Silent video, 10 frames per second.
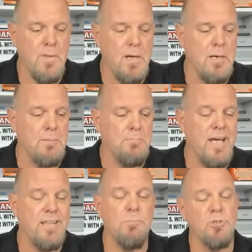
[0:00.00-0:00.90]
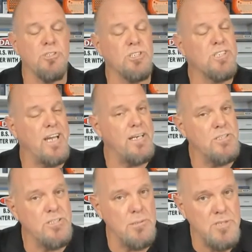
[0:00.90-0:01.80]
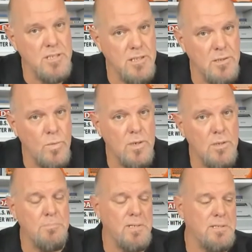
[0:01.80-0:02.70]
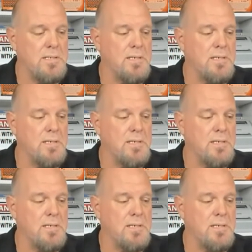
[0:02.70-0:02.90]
Not the most exciting subject in the world, but